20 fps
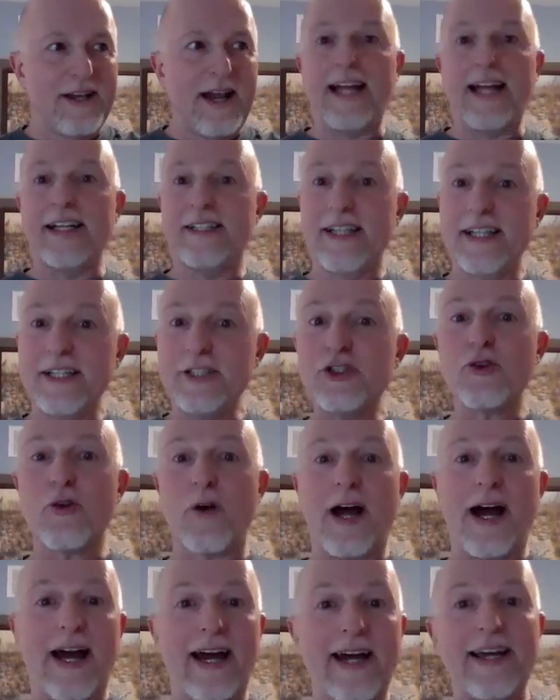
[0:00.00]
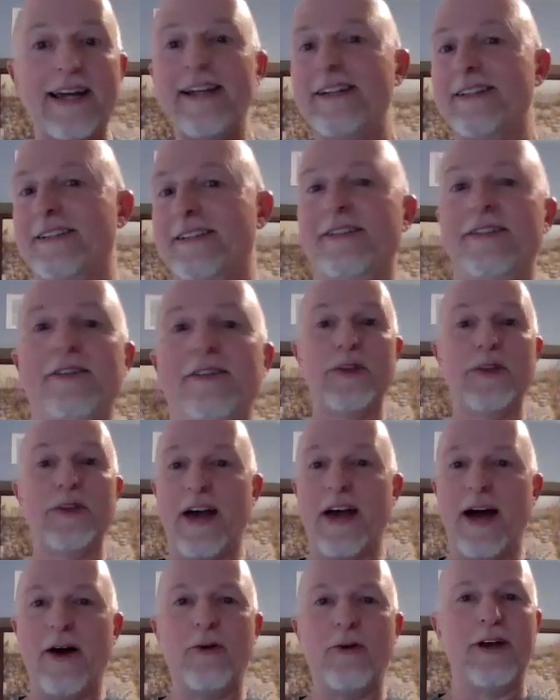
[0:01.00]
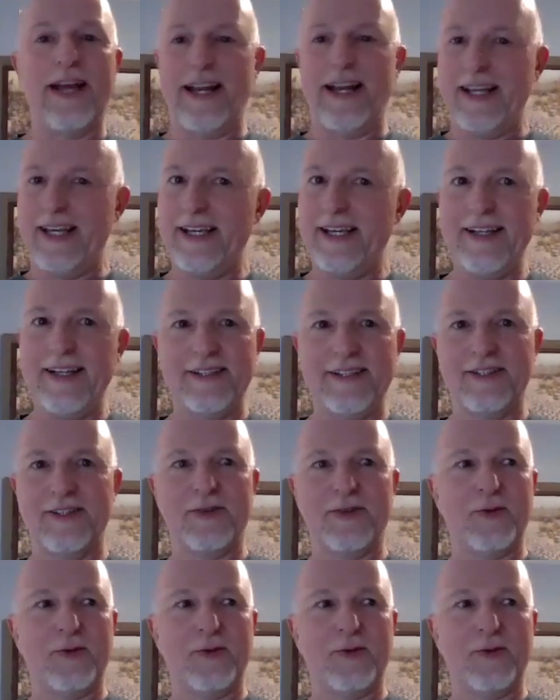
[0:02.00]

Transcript: I did try without any